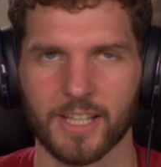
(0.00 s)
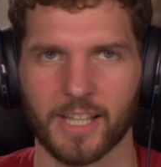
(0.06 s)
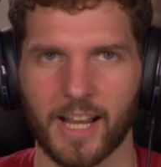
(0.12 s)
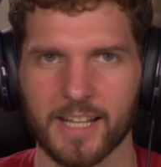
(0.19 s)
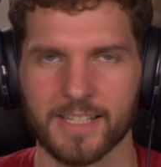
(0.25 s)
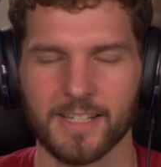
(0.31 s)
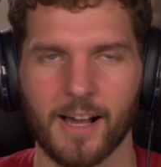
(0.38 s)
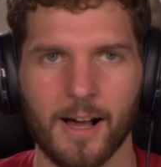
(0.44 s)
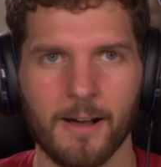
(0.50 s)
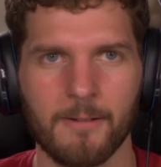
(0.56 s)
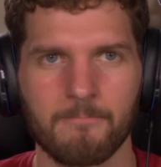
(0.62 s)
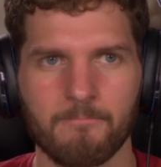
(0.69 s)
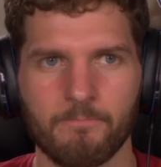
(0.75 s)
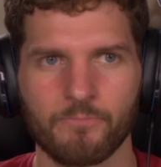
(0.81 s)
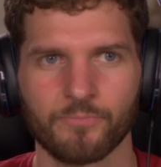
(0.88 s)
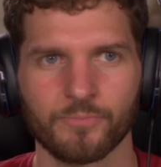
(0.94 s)
Like I saw
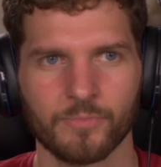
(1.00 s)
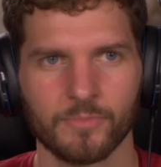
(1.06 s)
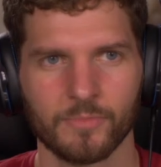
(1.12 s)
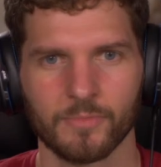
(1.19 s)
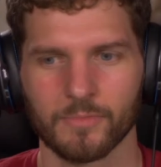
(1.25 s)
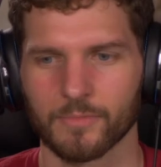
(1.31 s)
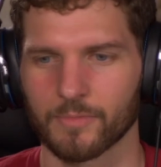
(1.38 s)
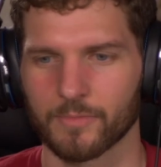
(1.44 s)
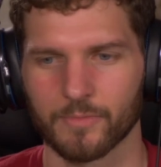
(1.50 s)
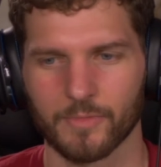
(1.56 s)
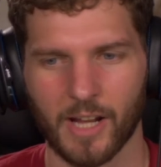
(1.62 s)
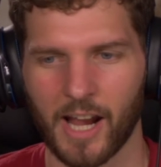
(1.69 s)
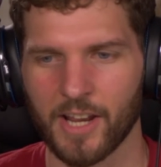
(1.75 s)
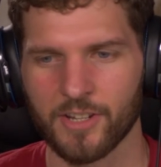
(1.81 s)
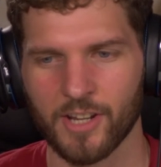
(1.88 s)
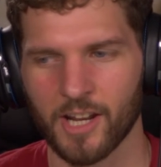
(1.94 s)

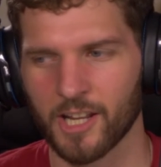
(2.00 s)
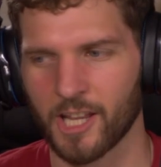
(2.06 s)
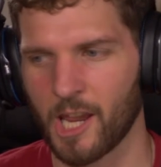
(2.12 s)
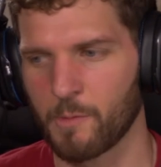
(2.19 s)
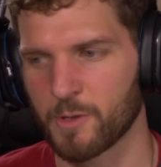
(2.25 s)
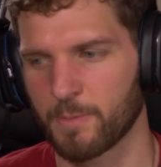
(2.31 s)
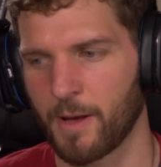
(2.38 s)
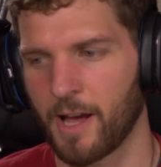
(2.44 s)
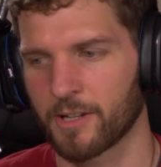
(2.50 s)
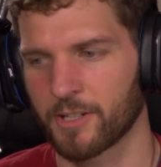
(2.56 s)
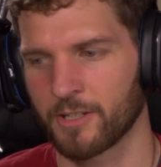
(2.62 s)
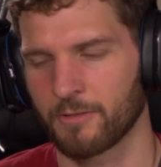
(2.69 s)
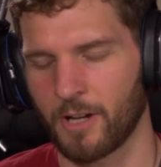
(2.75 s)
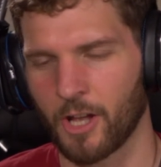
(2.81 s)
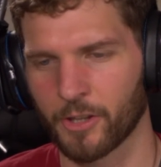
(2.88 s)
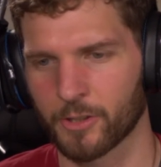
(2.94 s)
IGN and GameSpot, you
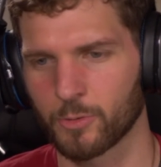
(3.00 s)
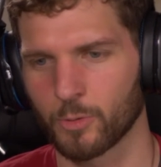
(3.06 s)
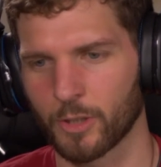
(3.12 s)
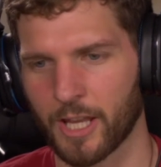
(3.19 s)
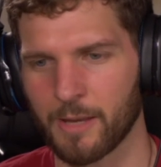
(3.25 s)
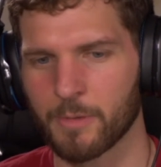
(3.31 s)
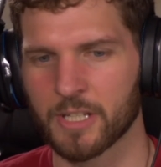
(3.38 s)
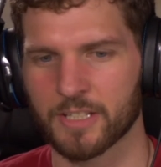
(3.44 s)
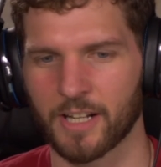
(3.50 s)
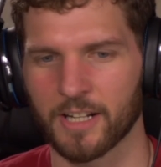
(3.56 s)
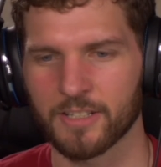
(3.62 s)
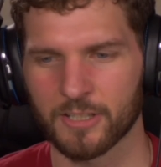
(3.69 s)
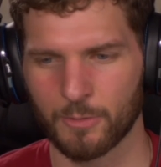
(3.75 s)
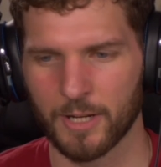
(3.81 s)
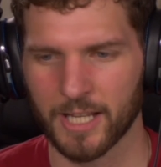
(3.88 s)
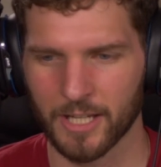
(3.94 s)
know, all the cool gaming sites
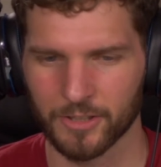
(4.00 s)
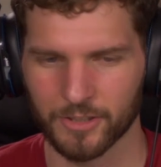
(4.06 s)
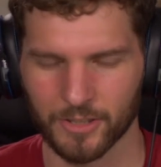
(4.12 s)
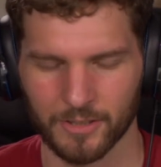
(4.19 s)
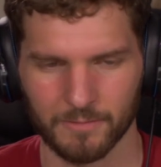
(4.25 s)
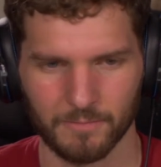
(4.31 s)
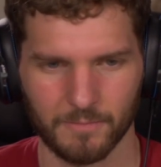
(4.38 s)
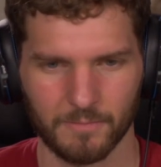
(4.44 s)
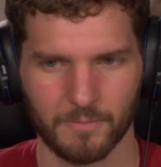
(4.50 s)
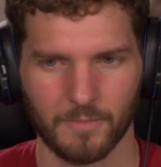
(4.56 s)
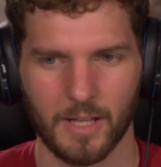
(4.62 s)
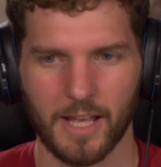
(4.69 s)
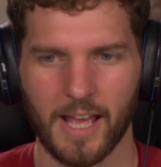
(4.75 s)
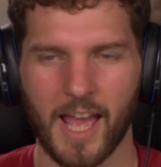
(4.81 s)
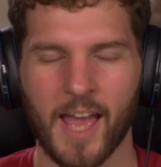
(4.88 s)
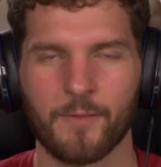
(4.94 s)
tweeting out their
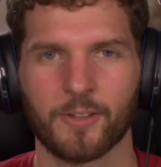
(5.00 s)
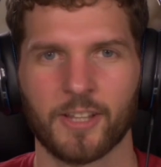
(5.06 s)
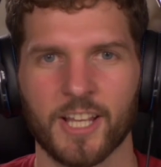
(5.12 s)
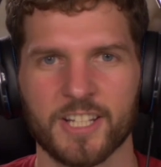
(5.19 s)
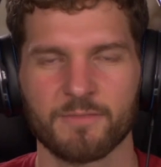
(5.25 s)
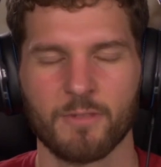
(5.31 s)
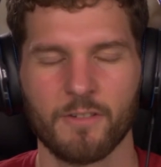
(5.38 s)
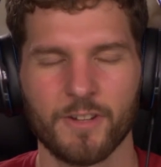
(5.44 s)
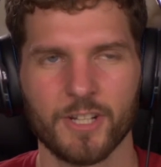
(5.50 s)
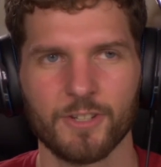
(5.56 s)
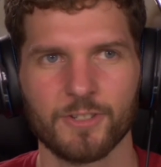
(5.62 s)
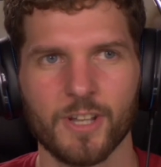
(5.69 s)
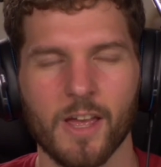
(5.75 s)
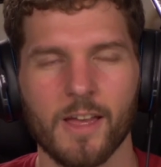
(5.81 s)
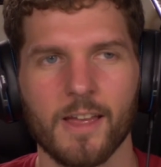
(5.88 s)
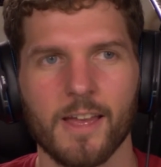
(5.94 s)
avalanche of movie
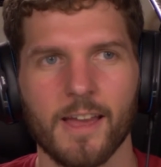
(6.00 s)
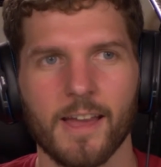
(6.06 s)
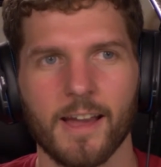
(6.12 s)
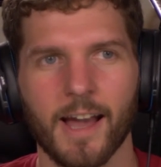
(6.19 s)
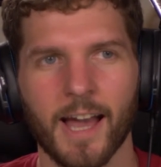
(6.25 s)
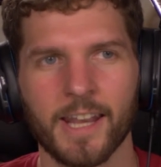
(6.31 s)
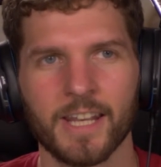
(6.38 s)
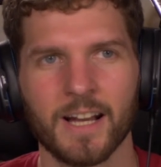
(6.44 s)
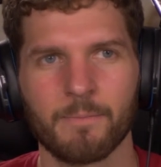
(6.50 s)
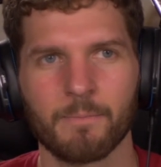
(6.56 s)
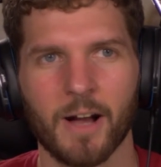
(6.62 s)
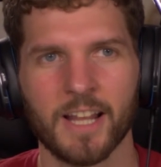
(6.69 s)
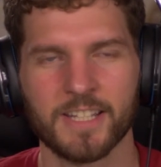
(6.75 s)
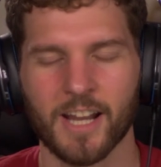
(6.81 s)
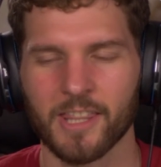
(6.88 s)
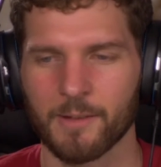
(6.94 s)
news. And
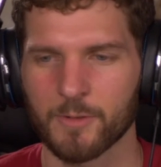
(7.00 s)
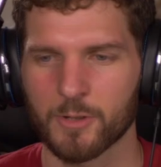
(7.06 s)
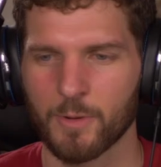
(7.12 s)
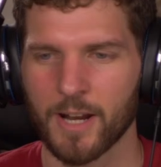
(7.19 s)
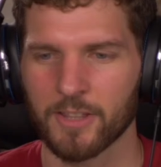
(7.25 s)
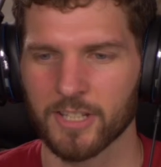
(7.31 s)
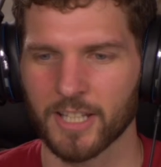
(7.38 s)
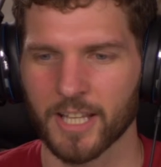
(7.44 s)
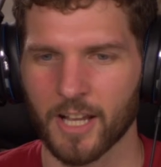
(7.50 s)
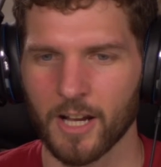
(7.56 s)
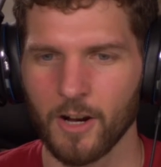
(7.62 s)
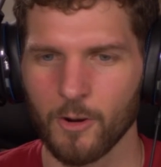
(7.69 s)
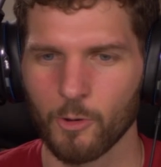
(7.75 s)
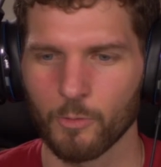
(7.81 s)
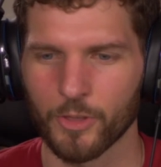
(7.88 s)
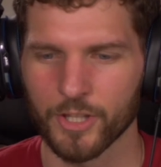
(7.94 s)
I saw them tweet out that like,
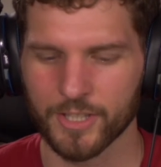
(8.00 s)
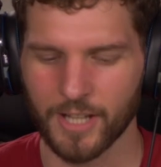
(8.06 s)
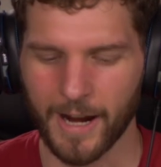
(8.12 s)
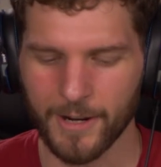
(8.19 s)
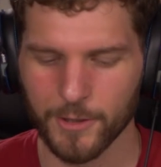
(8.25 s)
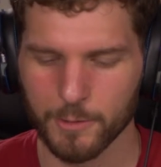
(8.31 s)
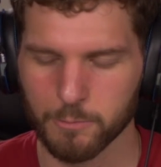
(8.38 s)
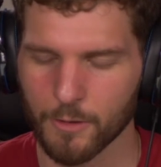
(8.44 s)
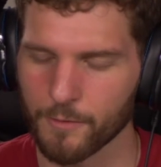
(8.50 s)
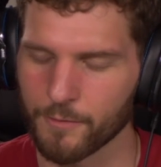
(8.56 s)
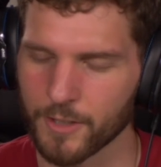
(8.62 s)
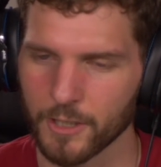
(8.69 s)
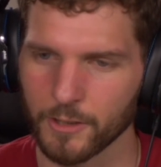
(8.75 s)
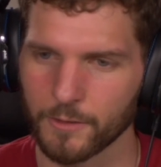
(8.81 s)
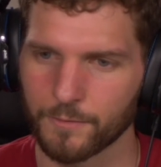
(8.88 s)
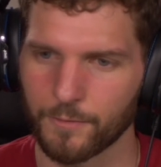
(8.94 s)
oh, the titles were
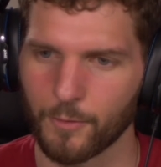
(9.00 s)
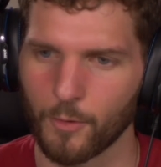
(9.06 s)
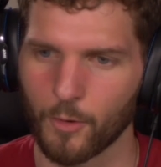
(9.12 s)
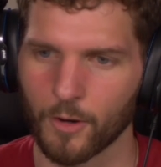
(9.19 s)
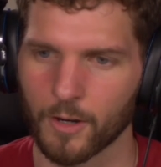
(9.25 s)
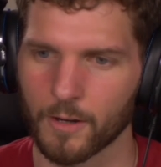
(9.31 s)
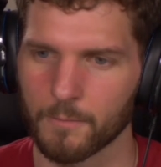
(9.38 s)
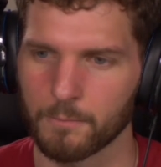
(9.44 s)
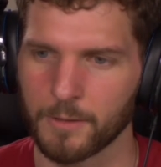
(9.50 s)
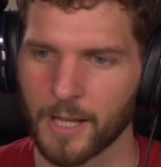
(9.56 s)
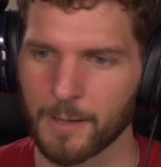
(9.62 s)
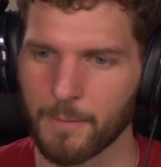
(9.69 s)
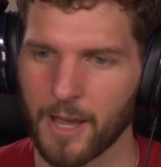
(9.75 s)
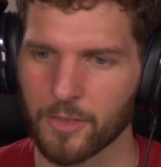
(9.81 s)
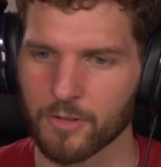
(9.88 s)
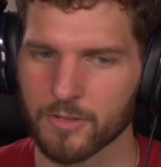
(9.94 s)
revealed for Black
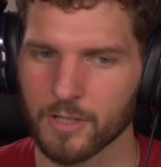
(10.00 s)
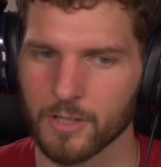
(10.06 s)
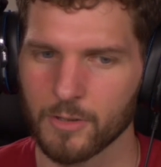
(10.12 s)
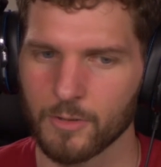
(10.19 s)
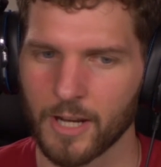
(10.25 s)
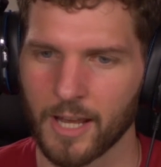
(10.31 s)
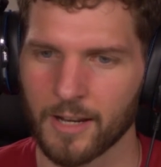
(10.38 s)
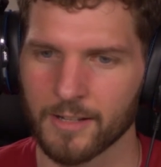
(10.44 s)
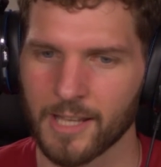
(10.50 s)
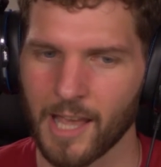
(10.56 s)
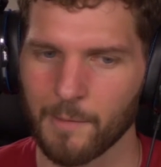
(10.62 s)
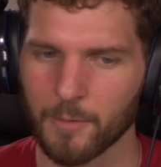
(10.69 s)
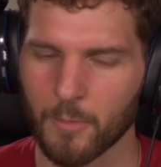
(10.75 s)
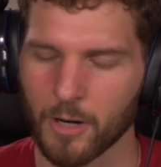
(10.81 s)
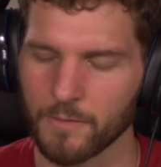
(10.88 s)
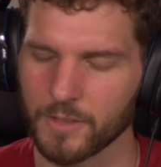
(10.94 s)
Panther 2 and
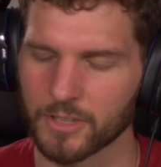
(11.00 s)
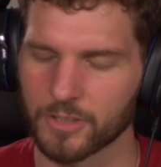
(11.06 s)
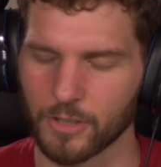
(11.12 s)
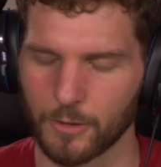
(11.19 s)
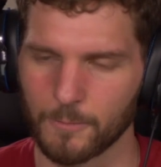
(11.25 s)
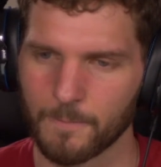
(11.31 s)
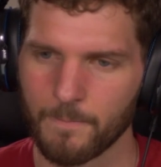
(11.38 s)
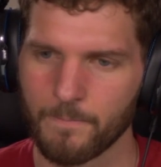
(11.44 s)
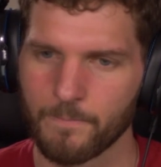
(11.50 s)
Captain Marvel 2.